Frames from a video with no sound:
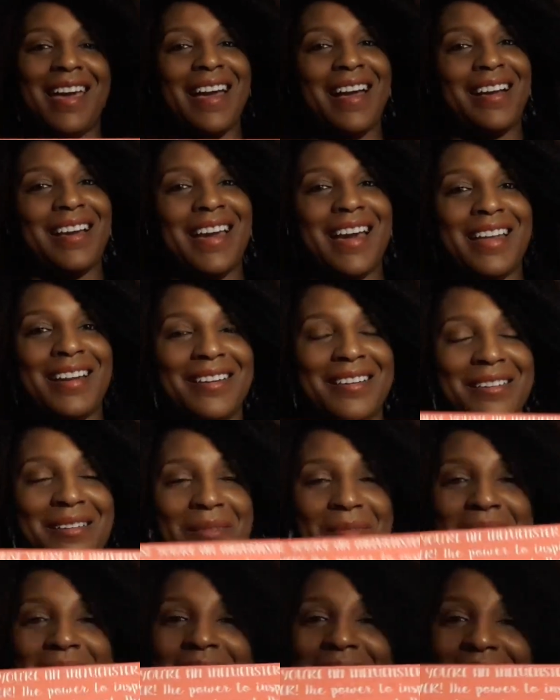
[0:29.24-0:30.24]
I got it in
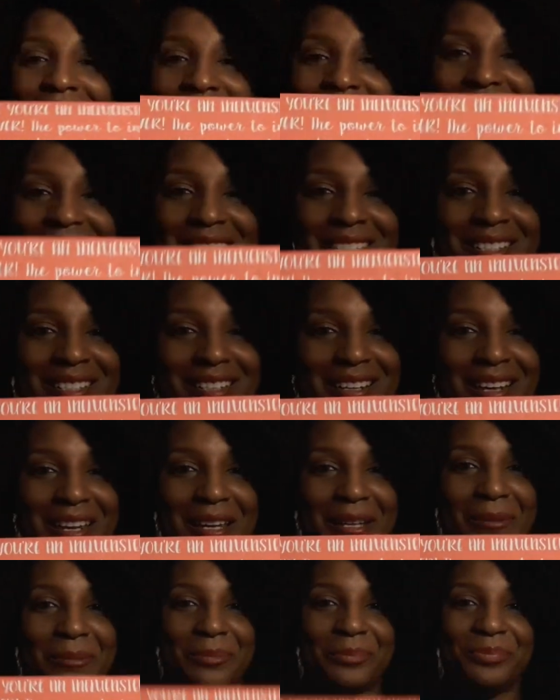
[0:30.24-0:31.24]
the mail
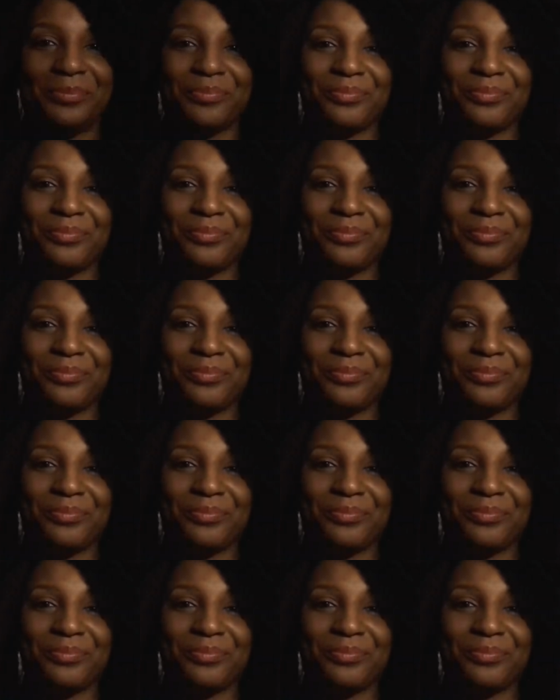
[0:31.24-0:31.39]
yesterday.